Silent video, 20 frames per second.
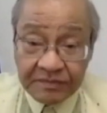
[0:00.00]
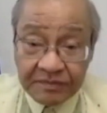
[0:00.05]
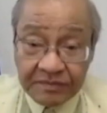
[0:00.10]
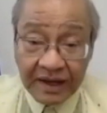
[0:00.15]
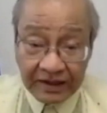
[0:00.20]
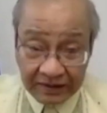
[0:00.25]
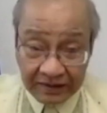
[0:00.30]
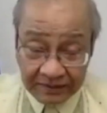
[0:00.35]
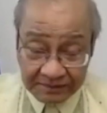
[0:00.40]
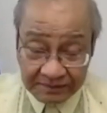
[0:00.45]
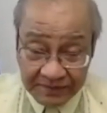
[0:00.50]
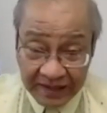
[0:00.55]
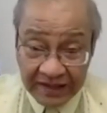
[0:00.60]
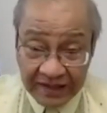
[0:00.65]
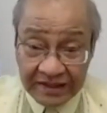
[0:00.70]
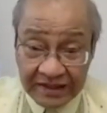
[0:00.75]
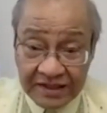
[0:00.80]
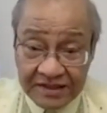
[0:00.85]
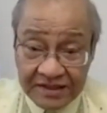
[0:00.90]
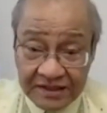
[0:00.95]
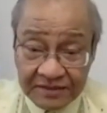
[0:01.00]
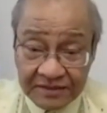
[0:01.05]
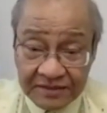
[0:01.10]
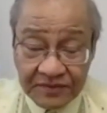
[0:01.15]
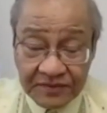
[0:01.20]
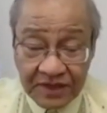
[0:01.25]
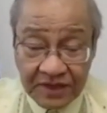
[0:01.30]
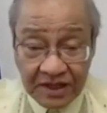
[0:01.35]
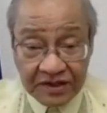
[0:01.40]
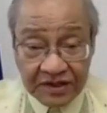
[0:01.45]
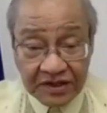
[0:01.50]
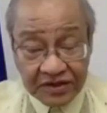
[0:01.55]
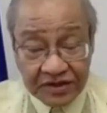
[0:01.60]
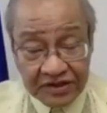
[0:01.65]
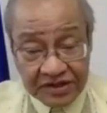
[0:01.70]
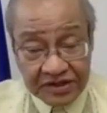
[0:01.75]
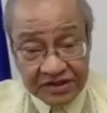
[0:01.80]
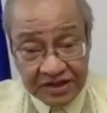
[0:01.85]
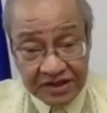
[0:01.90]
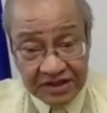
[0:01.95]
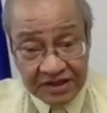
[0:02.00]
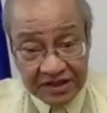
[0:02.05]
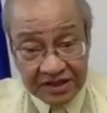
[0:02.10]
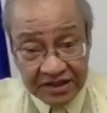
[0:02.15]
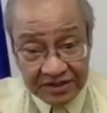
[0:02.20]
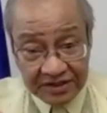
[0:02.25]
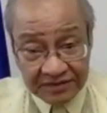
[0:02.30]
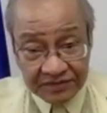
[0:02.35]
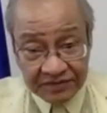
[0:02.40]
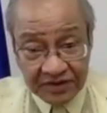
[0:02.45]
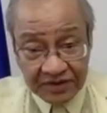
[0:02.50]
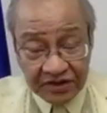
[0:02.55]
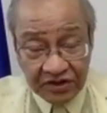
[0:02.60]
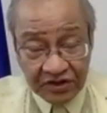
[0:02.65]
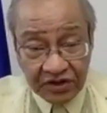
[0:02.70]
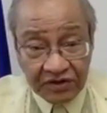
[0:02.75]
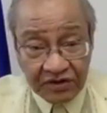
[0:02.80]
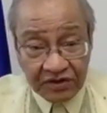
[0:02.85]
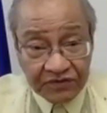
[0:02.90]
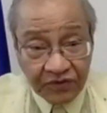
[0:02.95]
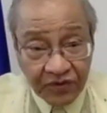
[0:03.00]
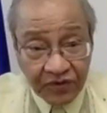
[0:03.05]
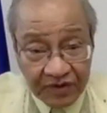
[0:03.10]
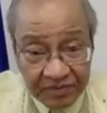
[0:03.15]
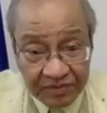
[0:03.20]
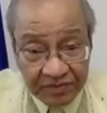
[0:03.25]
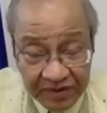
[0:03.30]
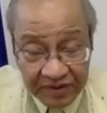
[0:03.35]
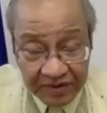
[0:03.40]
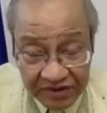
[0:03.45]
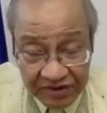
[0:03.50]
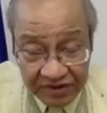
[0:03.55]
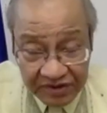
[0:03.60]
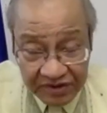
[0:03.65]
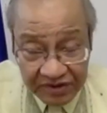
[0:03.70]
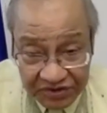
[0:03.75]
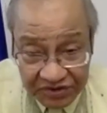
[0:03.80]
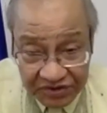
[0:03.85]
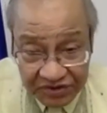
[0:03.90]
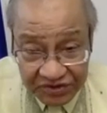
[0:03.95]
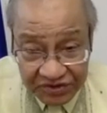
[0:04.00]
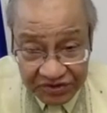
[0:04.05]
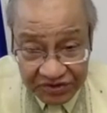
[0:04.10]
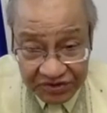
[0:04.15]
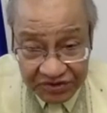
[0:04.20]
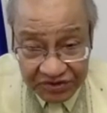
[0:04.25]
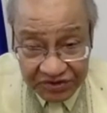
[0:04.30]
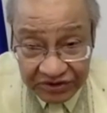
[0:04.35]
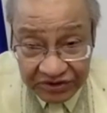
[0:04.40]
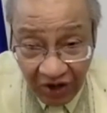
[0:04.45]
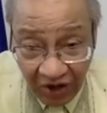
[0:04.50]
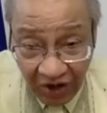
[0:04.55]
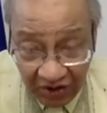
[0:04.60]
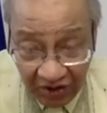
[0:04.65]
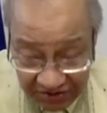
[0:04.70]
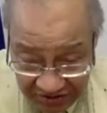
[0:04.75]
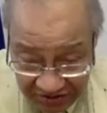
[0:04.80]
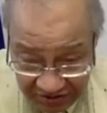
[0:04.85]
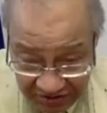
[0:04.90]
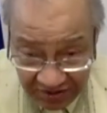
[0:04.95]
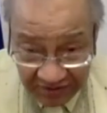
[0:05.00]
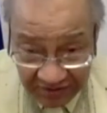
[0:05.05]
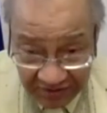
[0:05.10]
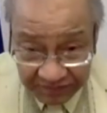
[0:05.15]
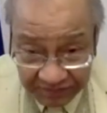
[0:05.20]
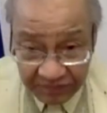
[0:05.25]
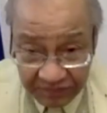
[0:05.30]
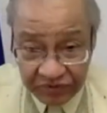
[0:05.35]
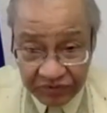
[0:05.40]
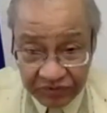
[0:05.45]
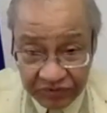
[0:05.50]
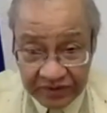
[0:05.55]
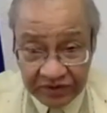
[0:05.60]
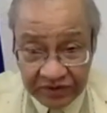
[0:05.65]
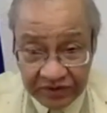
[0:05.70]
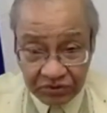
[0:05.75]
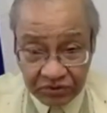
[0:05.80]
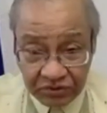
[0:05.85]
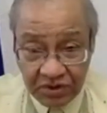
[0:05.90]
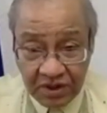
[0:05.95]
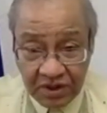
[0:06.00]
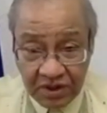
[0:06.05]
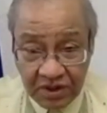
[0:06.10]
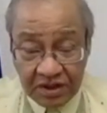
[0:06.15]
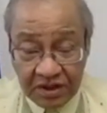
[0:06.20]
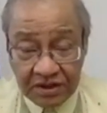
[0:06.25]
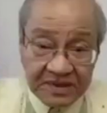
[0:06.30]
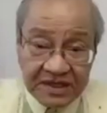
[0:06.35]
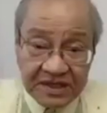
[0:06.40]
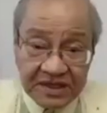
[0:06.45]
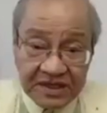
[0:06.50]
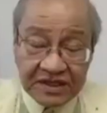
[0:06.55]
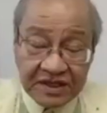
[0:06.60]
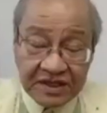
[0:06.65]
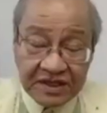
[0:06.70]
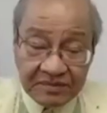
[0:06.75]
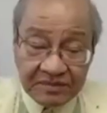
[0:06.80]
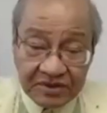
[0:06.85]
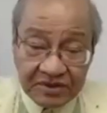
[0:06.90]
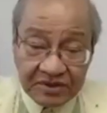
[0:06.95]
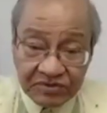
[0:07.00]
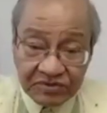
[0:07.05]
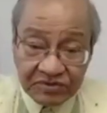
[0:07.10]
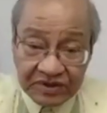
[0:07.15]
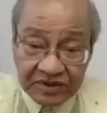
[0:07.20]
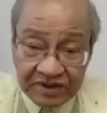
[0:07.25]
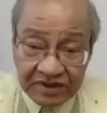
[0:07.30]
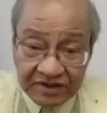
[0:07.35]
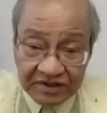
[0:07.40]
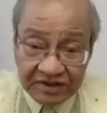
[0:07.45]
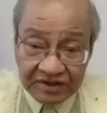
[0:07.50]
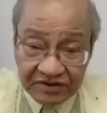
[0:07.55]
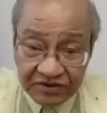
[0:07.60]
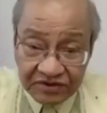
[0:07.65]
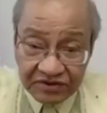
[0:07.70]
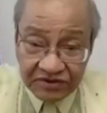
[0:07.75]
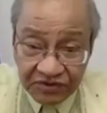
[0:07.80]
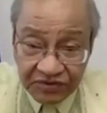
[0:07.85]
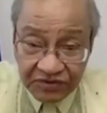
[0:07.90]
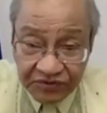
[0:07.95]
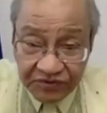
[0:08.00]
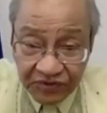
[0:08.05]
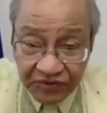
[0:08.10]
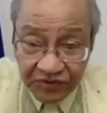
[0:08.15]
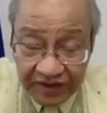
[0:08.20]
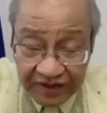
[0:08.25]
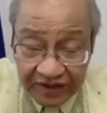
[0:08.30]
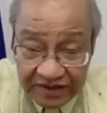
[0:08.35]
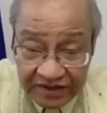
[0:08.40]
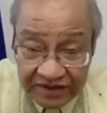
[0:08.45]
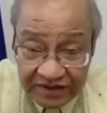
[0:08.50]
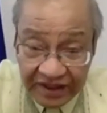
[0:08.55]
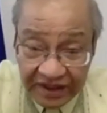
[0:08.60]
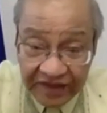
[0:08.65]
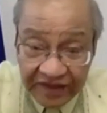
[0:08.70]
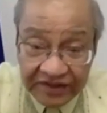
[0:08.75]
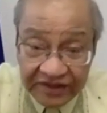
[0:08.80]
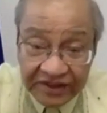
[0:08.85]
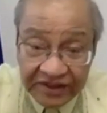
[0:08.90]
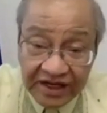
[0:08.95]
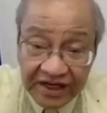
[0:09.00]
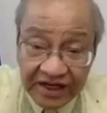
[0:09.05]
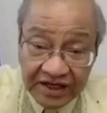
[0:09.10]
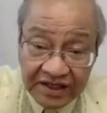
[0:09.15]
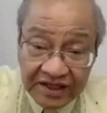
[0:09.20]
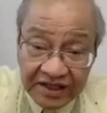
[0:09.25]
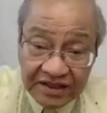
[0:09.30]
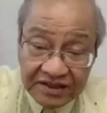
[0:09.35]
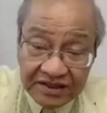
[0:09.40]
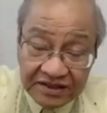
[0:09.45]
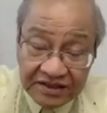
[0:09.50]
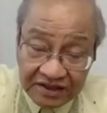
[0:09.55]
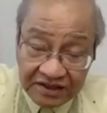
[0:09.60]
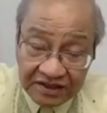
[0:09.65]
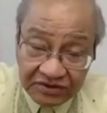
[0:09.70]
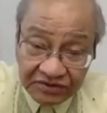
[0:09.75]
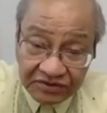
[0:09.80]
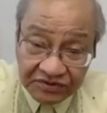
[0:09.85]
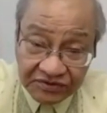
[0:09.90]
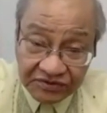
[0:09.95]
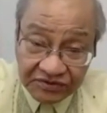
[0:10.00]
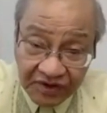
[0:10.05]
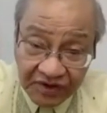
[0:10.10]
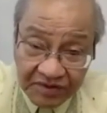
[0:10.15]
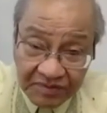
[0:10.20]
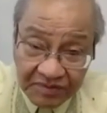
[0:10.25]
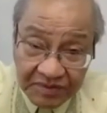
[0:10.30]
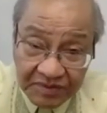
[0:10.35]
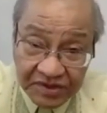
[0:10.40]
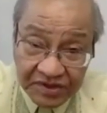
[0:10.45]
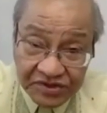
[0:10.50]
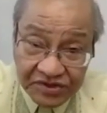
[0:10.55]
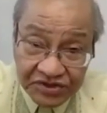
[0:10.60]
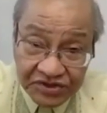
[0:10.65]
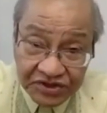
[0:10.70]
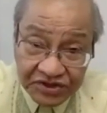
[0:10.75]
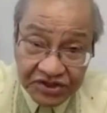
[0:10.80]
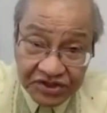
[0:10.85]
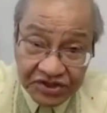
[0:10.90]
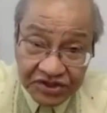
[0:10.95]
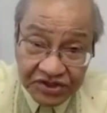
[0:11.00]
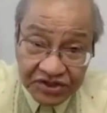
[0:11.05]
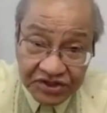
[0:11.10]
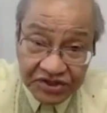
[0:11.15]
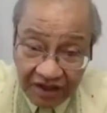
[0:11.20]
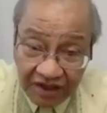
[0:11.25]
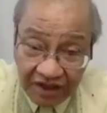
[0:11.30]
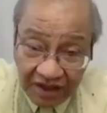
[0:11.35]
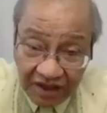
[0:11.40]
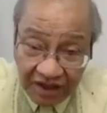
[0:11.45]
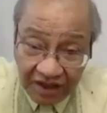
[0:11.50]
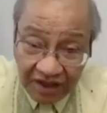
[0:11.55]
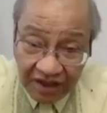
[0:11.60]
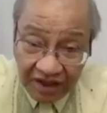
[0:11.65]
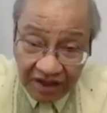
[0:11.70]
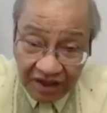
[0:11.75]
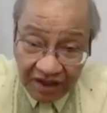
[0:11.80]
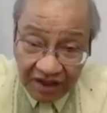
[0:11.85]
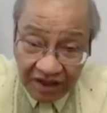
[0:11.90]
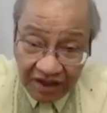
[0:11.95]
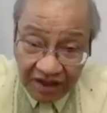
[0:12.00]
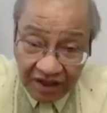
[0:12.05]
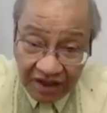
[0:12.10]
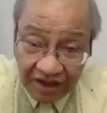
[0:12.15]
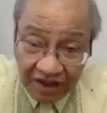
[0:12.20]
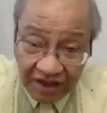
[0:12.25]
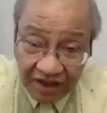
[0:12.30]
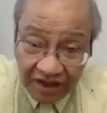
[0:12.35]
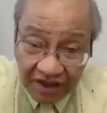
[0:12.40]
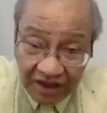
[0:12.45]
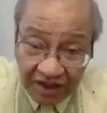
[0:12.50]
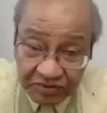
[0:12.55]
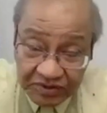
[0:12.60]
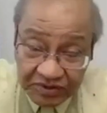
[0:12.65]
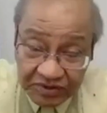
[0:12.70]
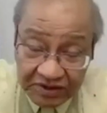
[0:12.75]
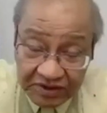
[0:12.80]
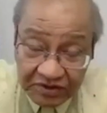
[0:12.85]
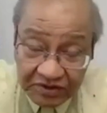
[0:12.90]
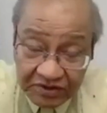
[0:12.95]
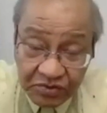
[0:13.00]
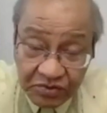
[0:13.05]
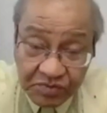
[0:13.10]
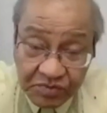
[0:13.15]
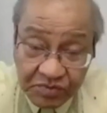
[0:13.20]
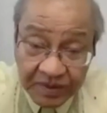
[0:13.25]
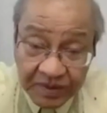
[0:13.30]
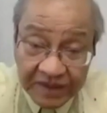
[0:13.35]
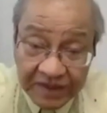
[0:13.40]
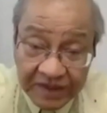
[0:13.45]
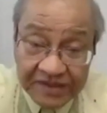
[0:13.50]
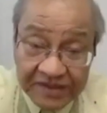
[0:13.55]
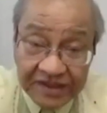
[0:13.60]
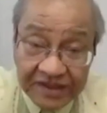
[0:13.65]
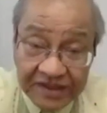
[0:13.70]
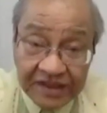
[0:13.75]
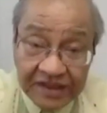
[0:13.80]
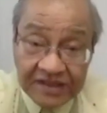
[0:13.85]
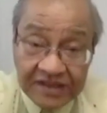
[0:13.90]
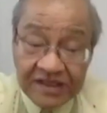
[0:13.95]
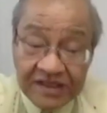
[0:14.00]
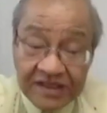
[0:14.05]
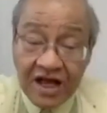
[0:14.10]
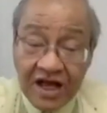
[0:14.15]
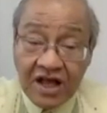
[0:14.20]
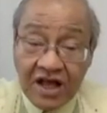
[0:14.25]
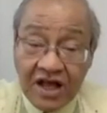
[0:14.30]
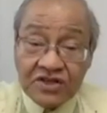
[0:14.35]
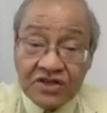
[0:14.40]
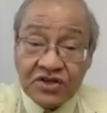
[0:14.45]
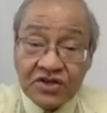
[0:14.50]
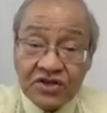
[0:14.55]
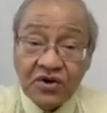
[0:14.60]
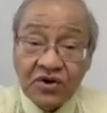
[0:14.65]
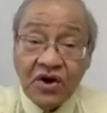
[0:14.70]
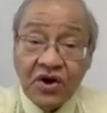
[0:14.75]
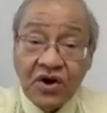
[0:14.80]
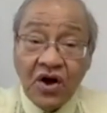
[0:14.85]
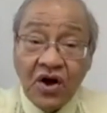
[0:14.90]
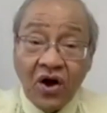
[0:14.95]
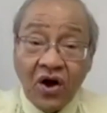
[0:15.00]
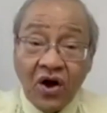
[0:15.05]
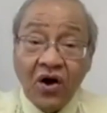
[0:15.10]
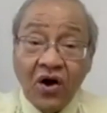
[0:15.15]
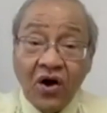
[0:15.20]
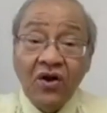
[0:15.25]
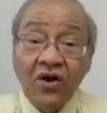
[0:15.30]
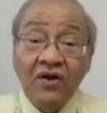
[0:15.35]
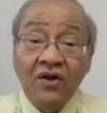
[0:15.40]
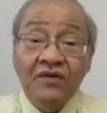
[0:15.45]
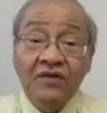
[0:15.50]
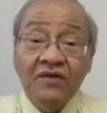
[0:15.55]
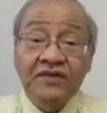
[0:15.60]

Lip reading: mechanism. There is a foreign ministry talks between the two sides. There is the meeting between the two foreign secretaries, the two foreign ministers, and occasional summit meetings between the two presidents.